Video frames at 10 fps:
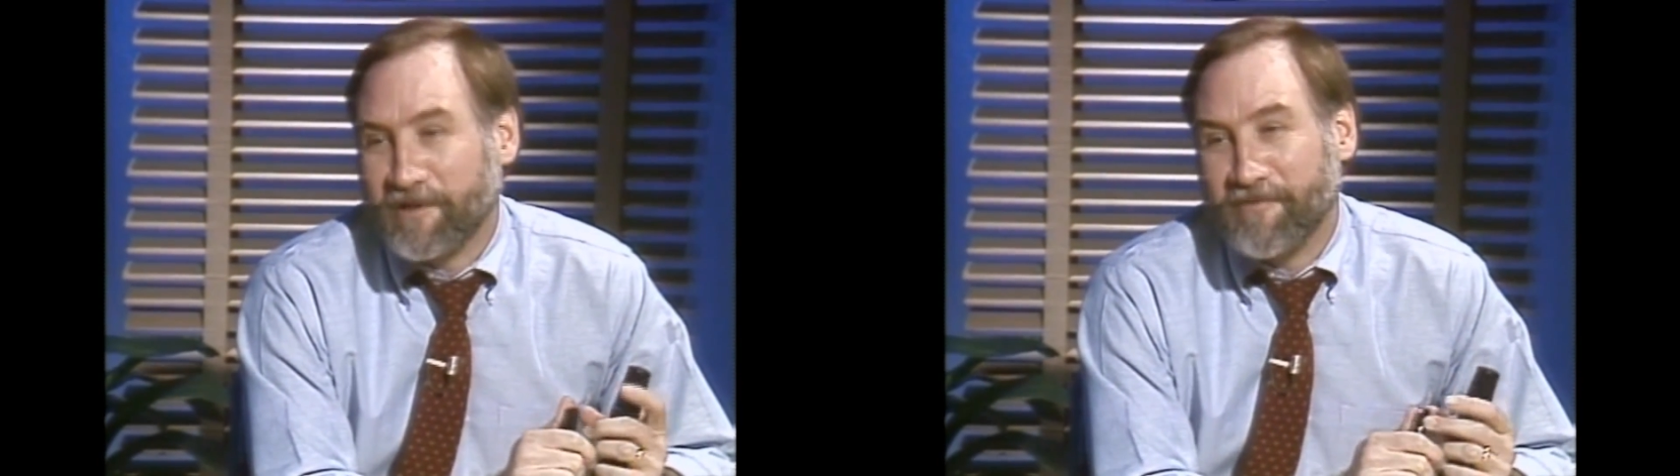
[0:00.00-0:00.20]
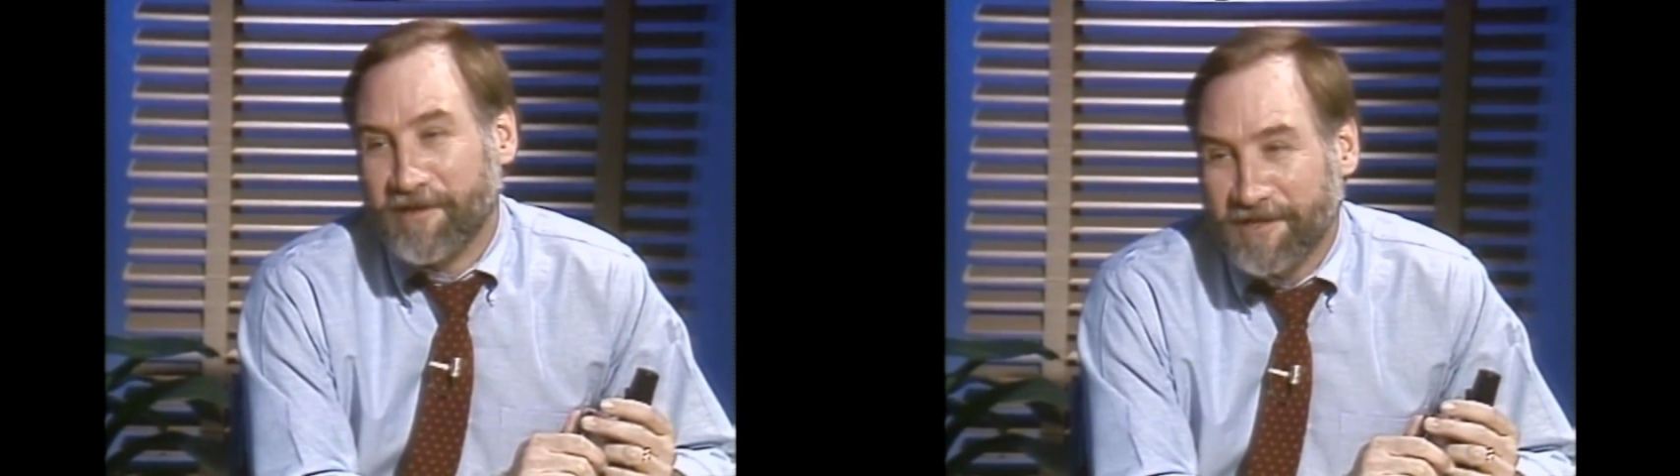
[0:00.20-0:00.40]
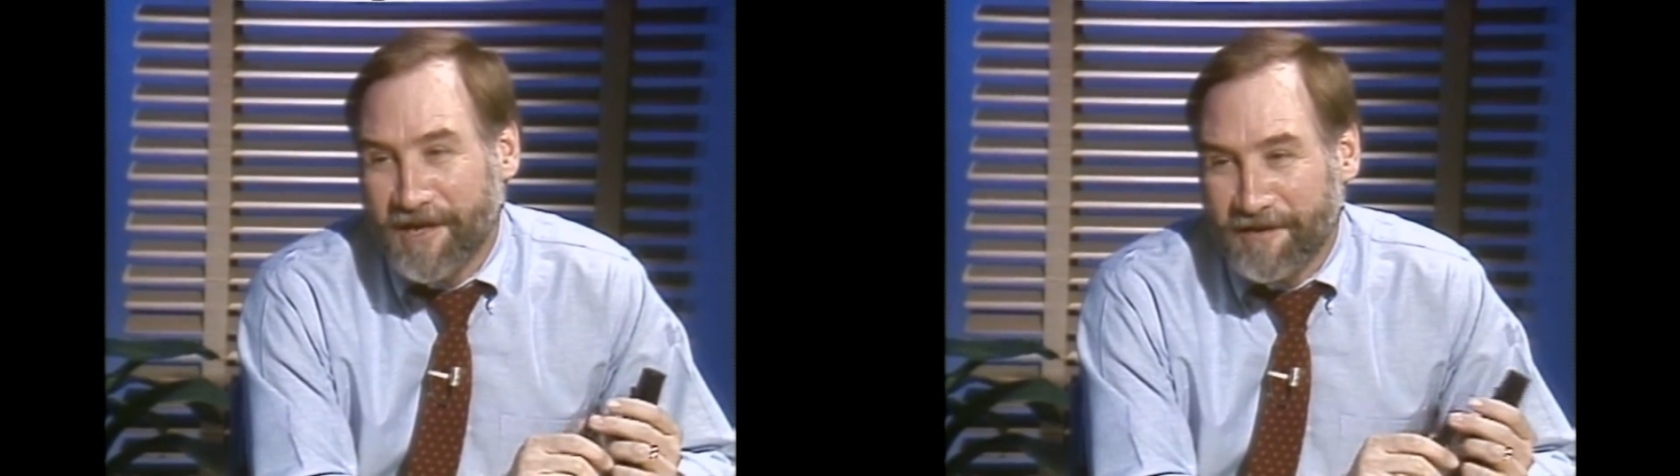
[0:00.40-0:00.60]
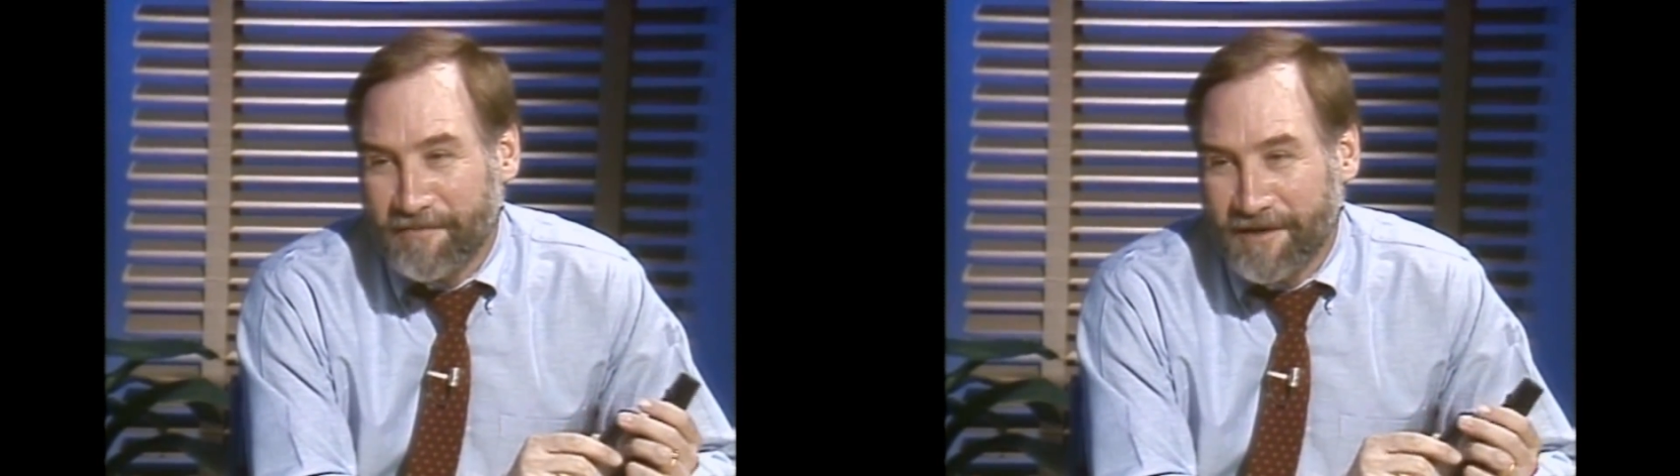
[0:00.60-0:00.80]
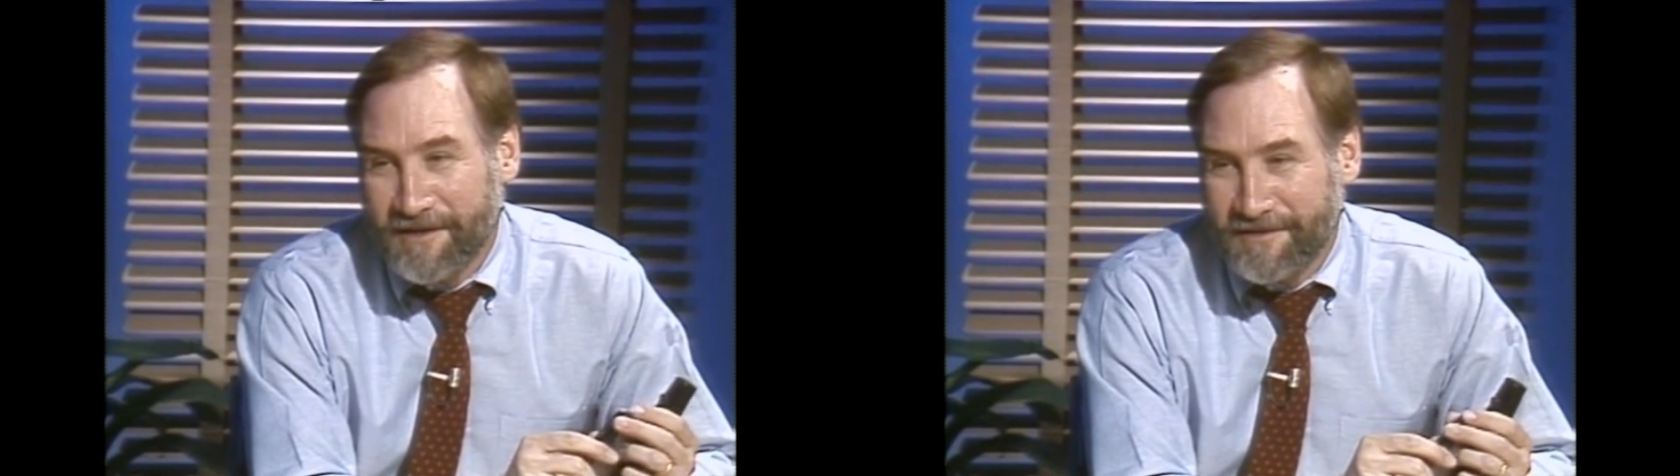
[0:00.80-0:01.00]
really want to talk
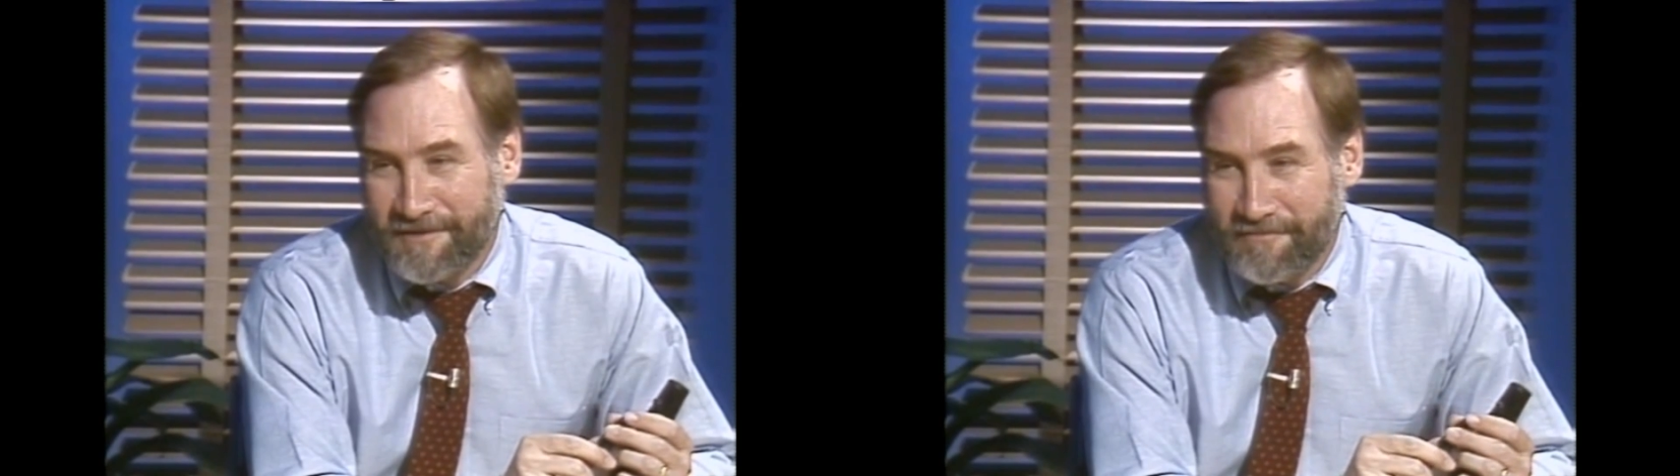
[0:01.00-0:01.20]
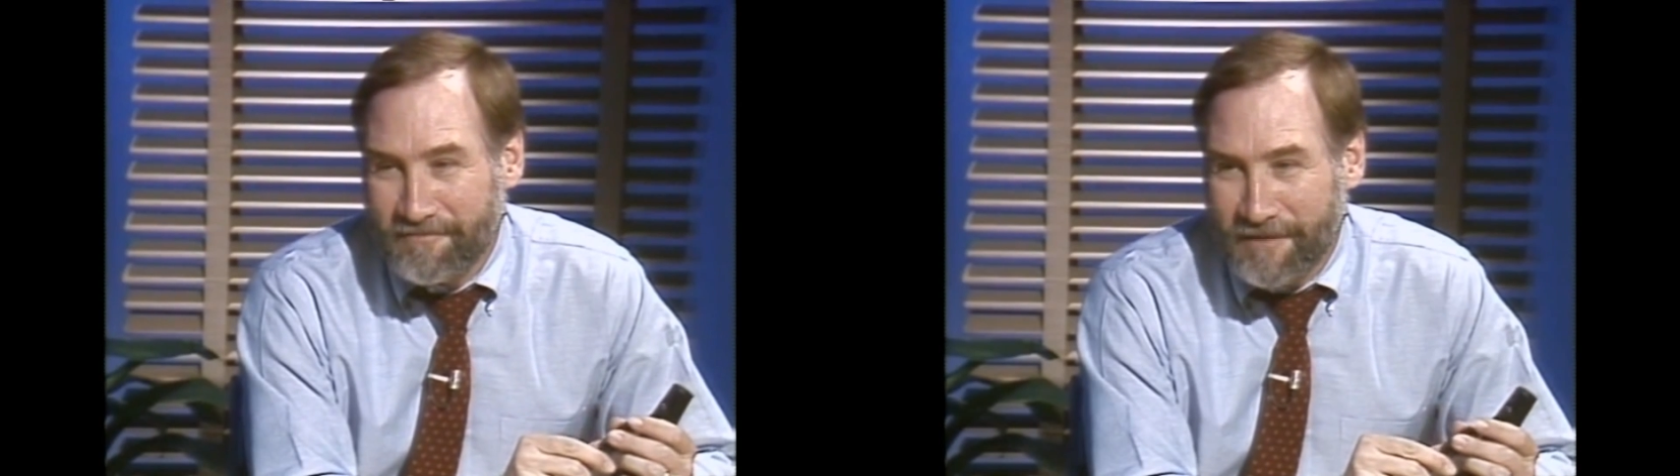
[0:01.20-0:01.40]
about because